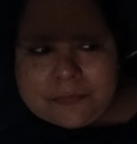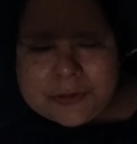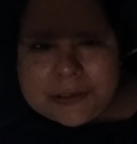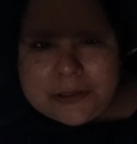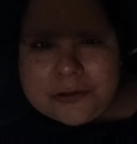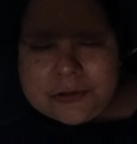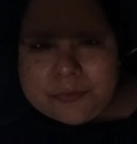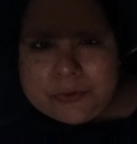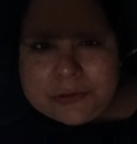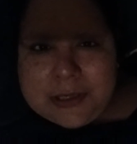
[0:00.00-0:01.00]

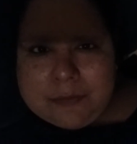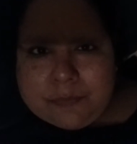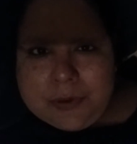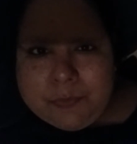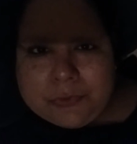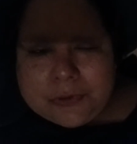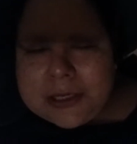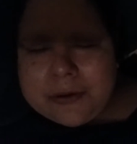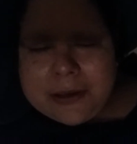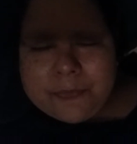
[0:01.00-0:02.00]
stereotypical type people.
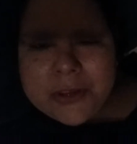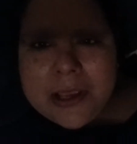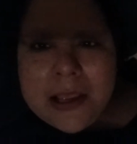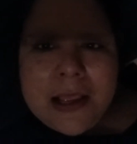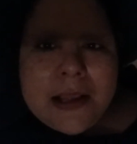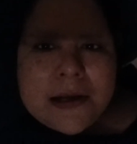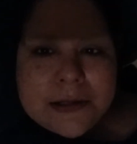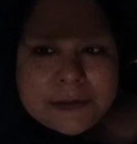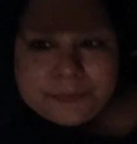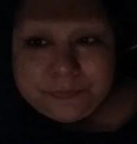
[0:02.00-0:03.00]
Anyway,
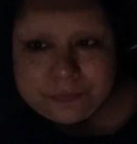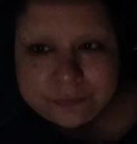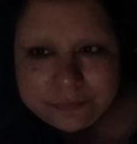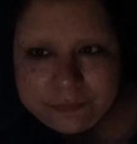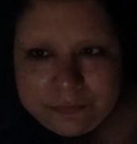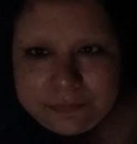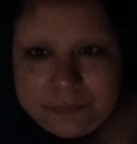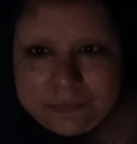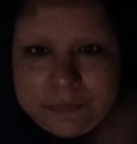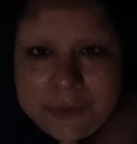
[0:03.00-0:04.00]
um,
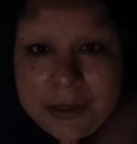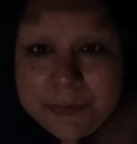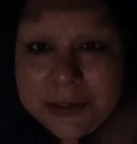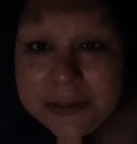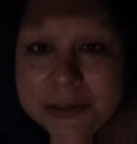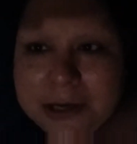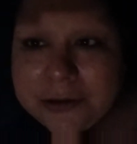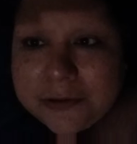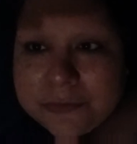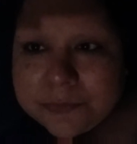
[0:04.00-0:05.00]
I'm getting
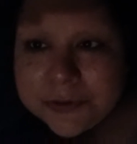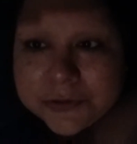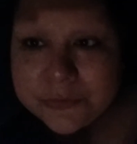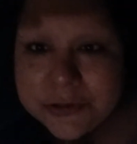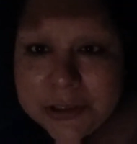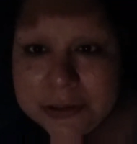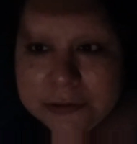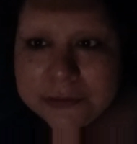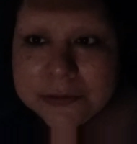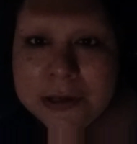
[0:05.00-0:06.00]
tired of switch
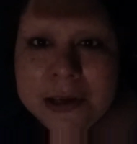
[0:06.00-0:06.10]
hands.